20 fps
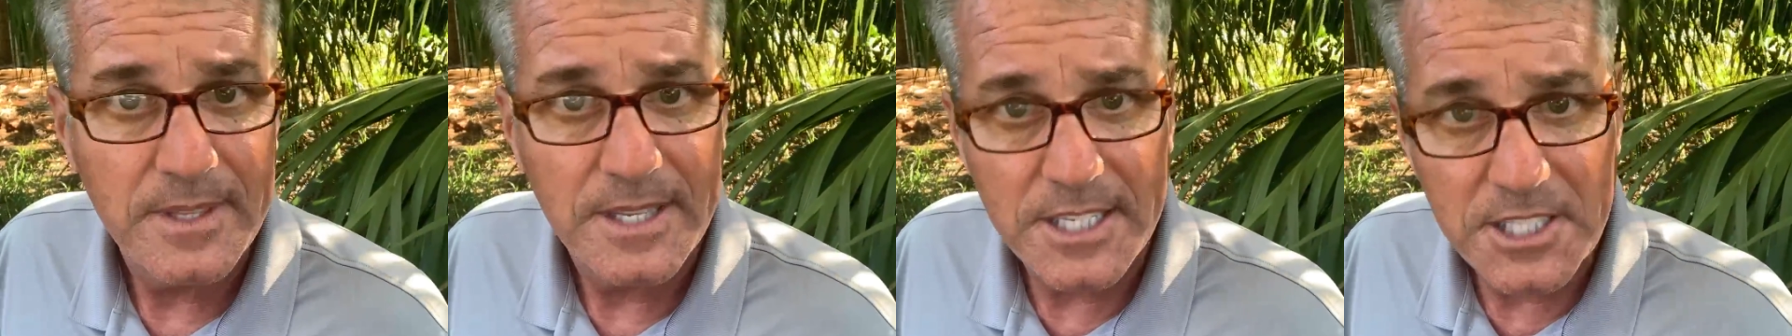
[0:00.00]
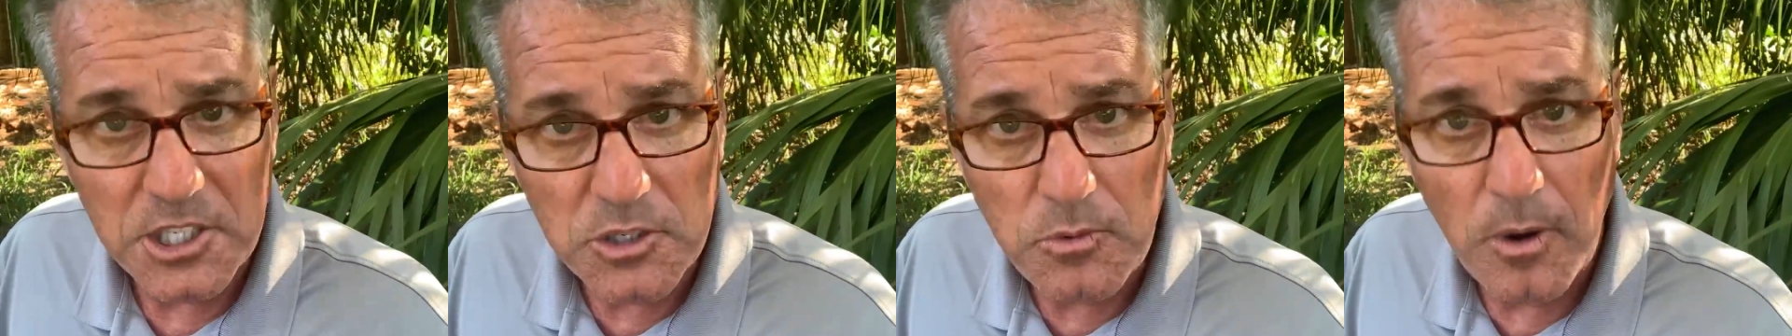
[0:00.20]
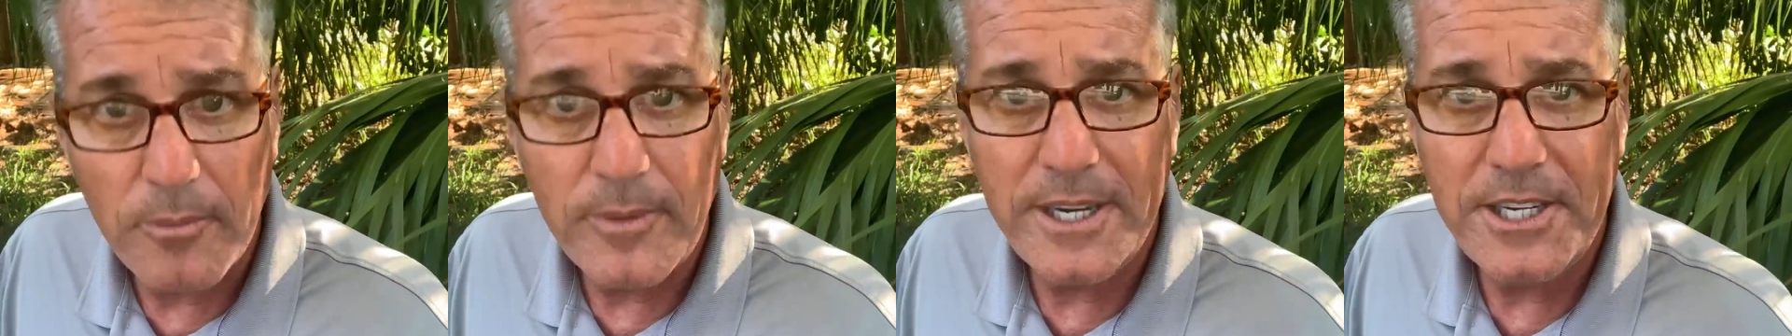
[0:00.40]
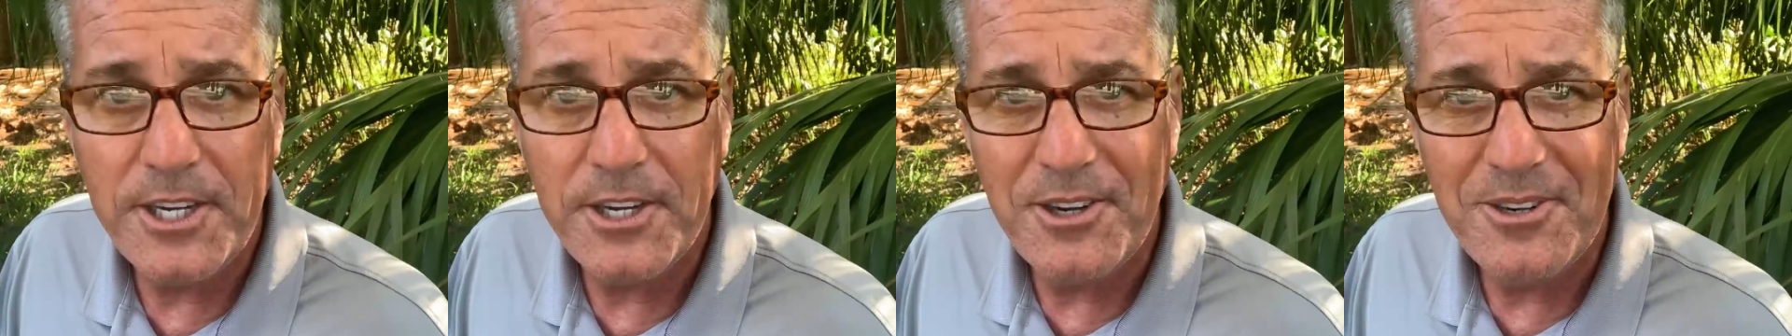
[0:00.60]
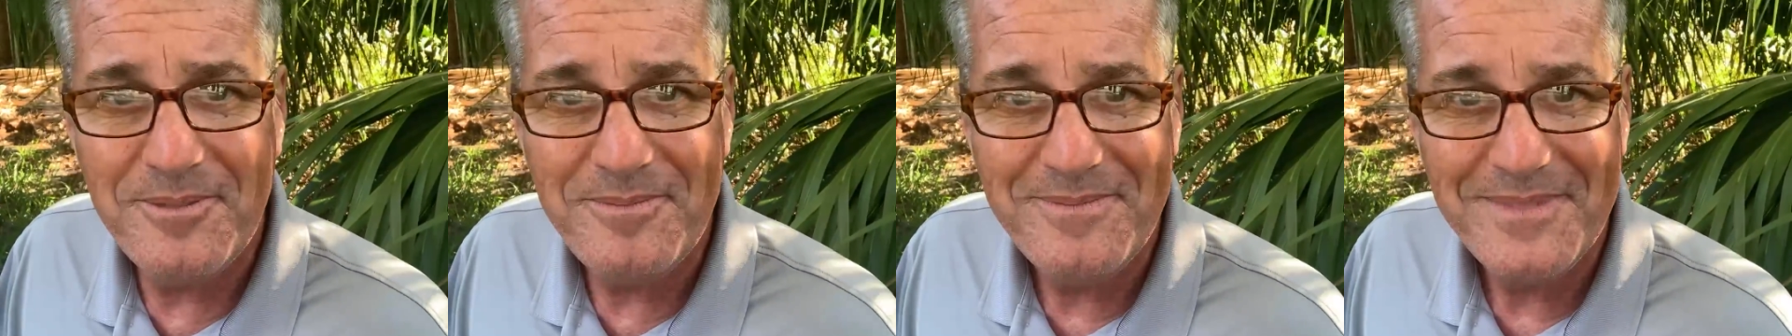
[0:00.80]
This is what we
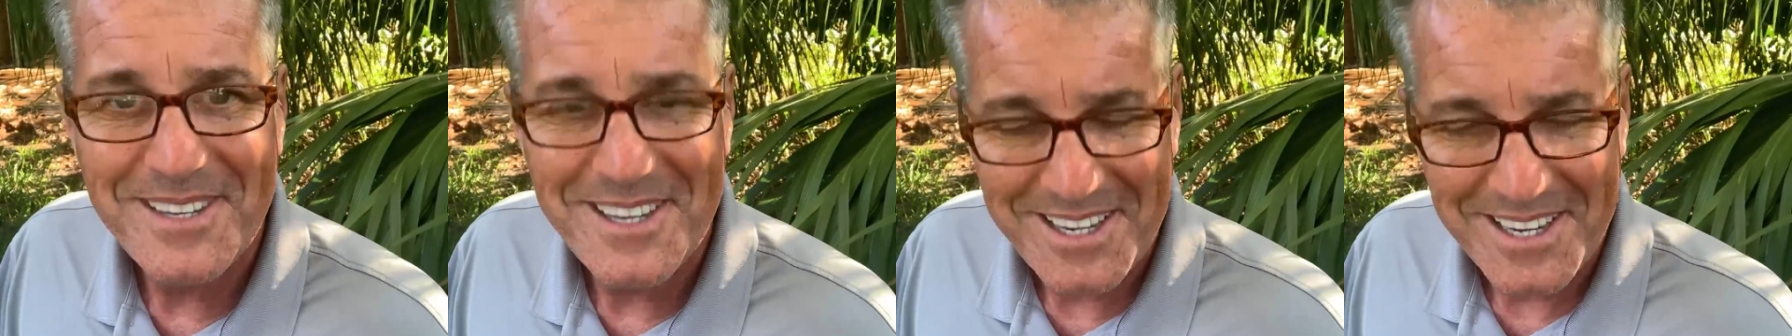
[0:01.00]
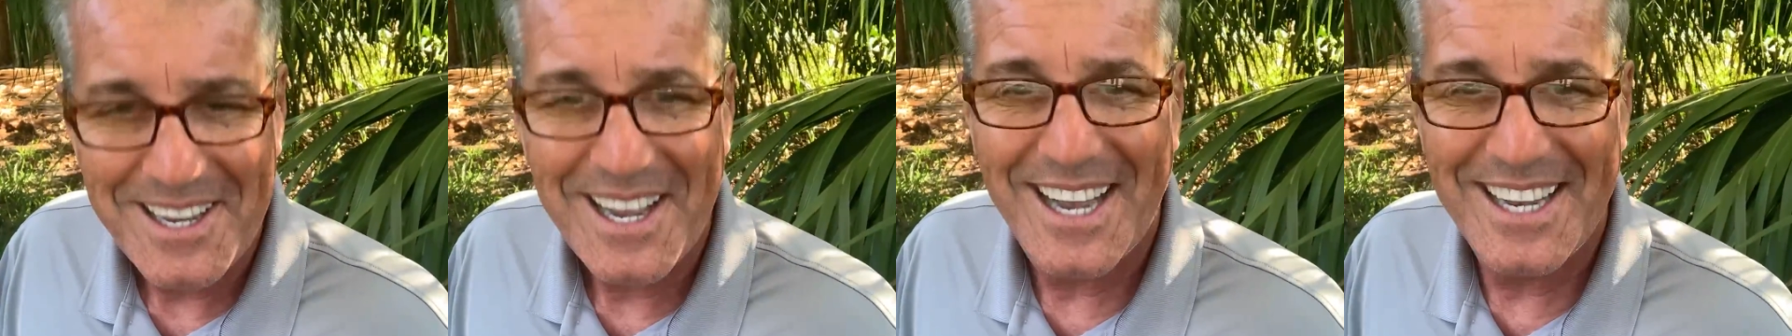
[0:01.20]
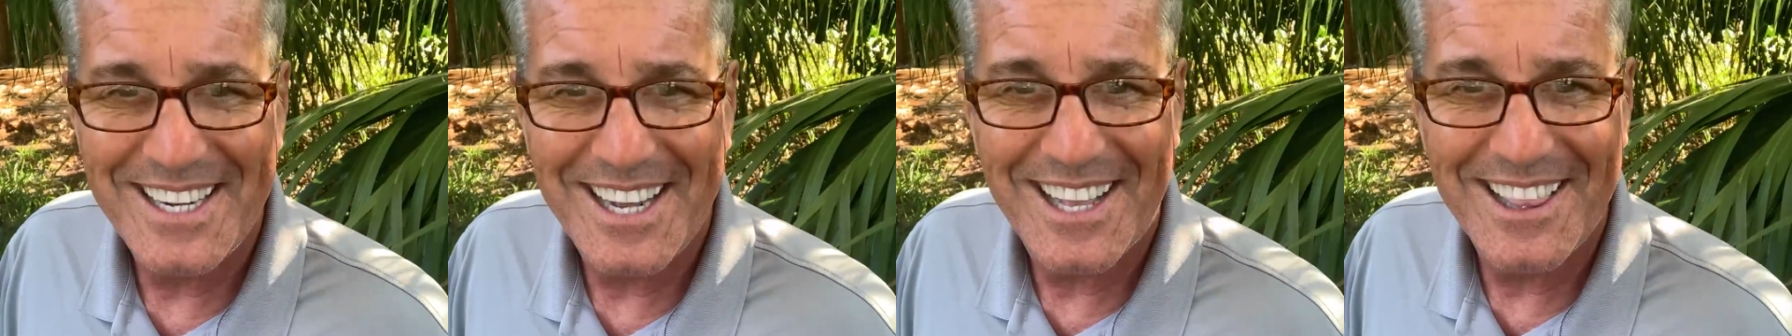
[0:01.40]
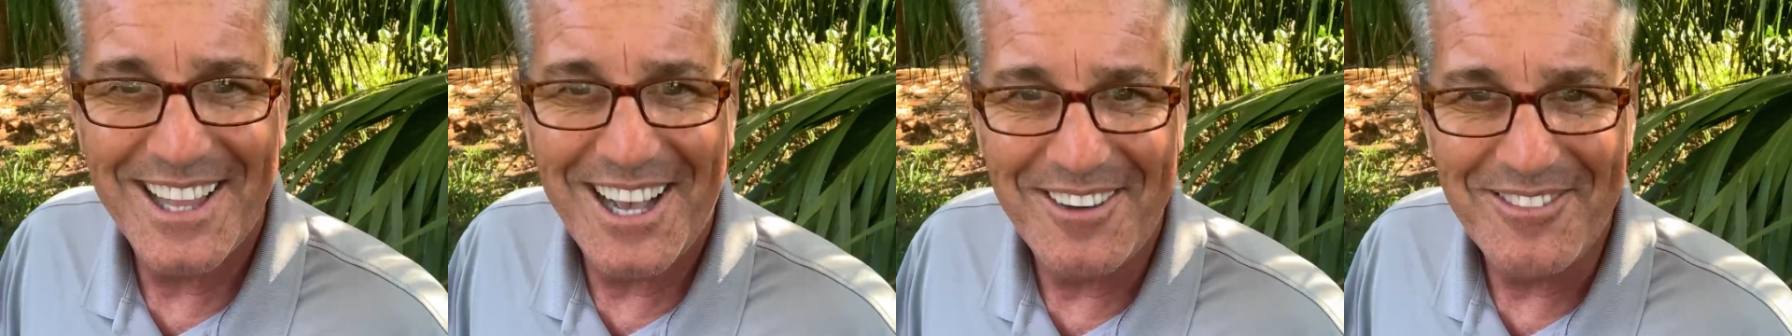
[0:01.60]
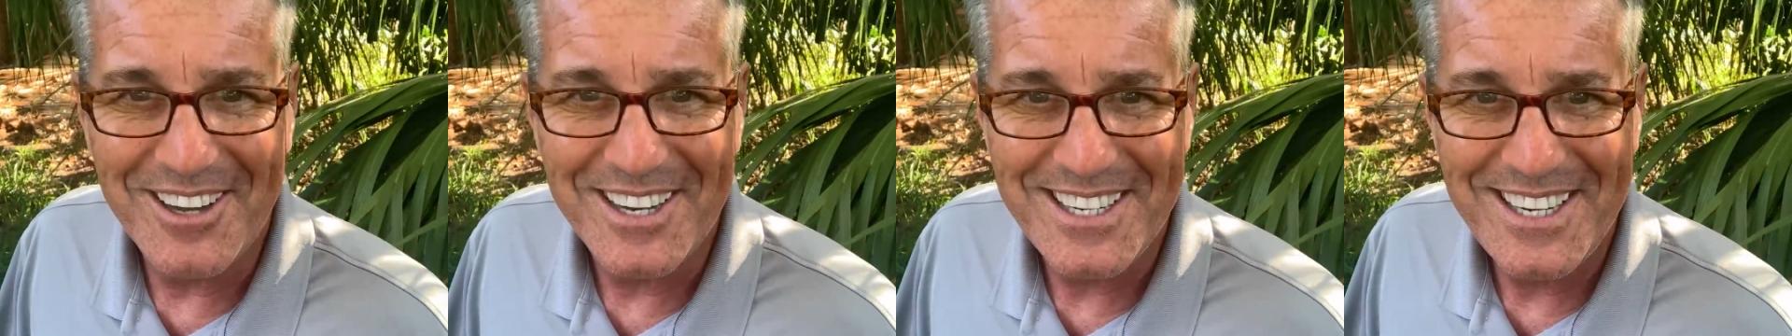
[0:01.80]
do, and I
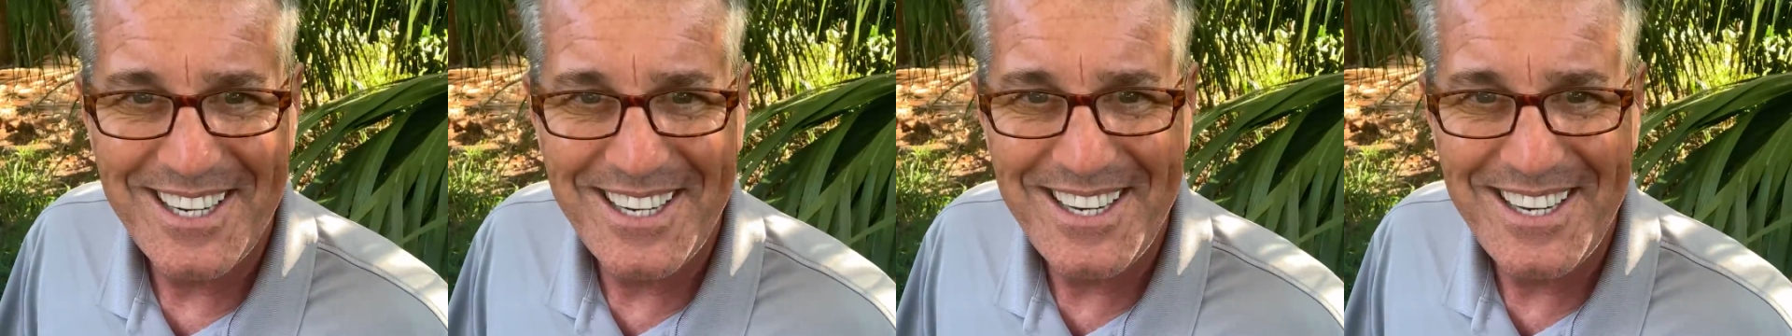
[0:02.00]
love it.